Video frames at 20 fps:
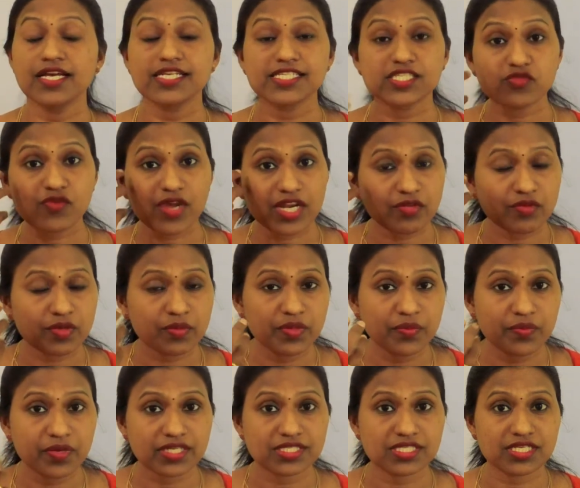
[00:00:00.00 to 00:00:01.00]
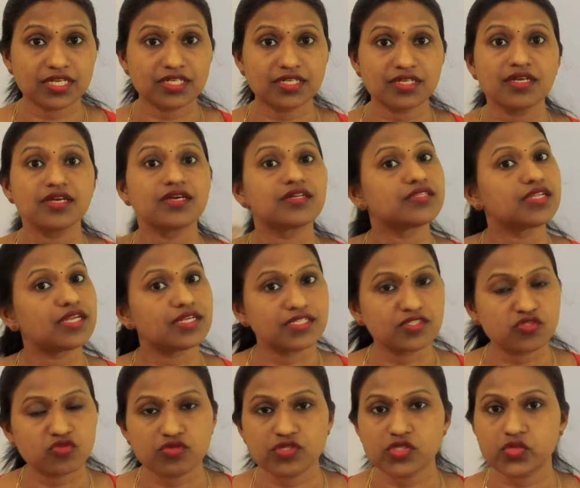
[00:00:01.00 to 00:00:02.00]
Sweat will be present. That
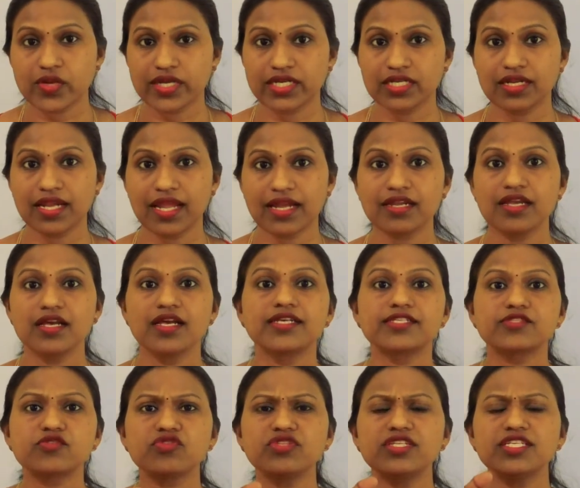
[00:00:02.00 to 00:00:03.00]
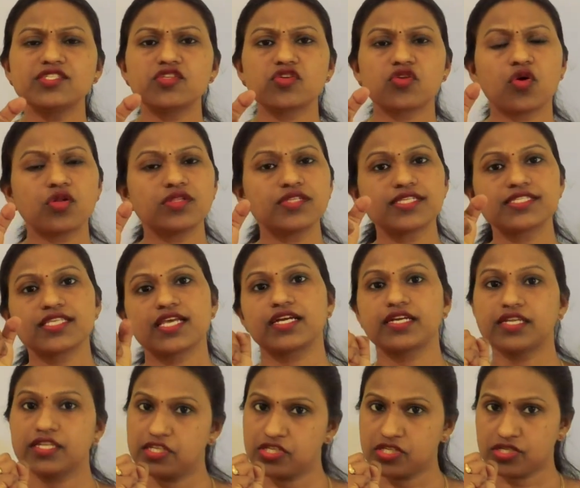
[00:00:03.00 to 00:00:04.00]
is through sweat gland. So these are all the
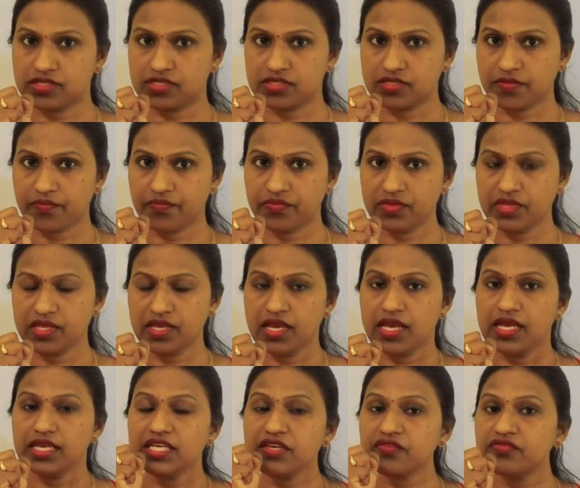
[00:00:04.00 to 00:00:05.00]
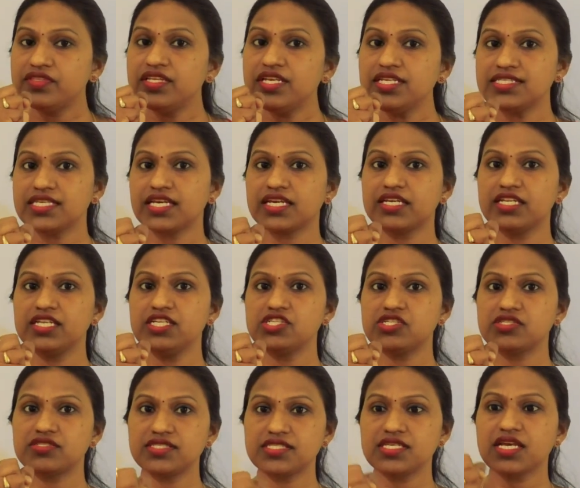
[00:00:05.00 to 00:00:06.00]
secretions. If these
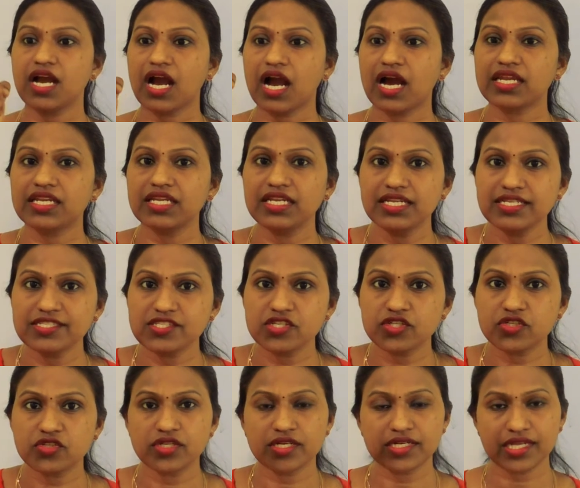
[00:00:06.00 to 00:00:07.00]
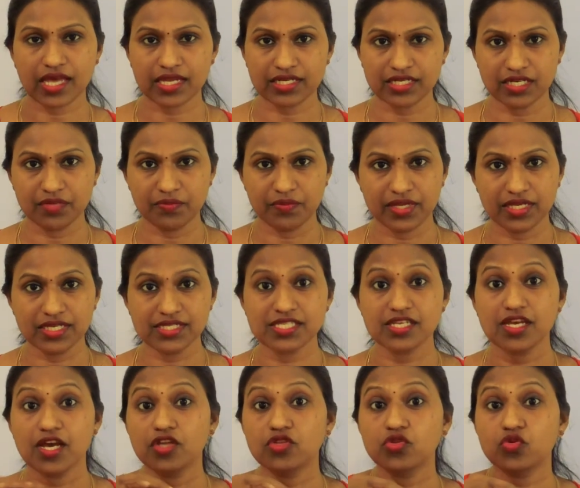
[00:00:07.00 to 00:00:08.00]
secretions are released into the target
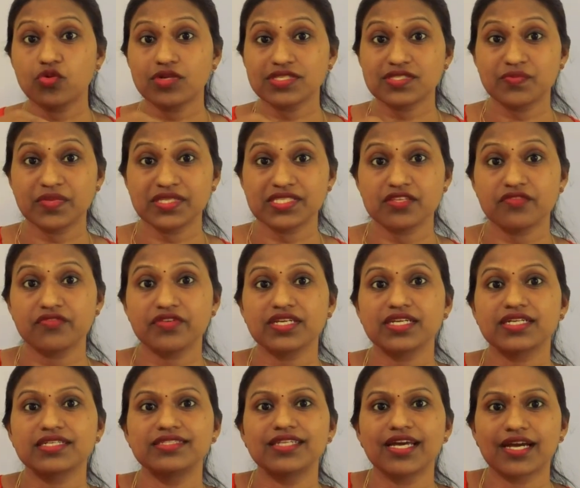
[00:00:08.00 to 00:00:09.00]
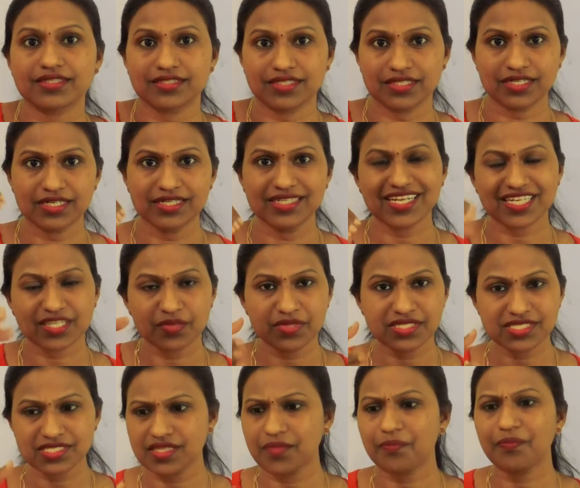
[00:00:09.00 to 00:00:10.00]
place through a specific duct, duct
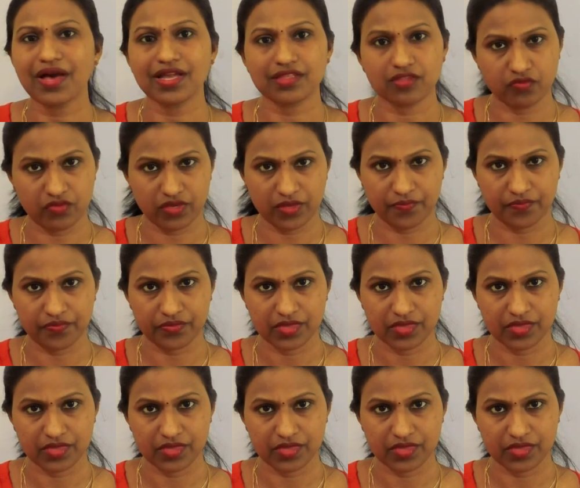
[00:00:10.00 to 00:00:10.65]
means the pathway.